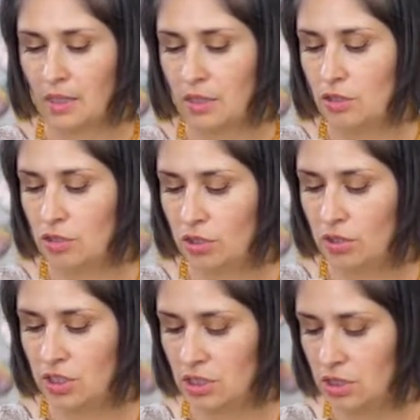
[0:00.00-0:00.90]
usually
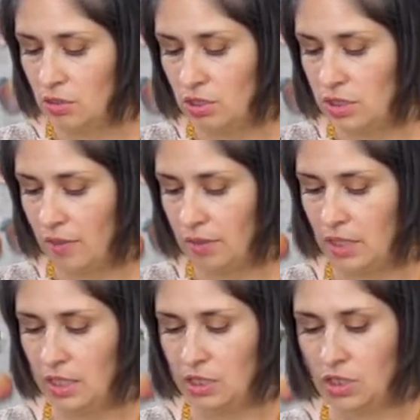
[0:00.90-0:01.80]
you just have to
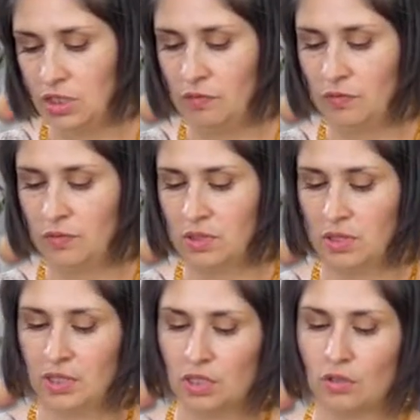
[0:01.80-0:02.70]
heat it just
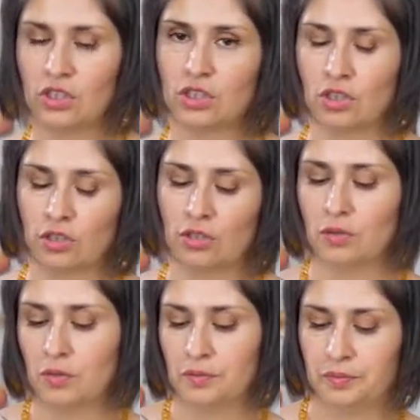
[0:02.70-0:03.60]
until it's cooked through.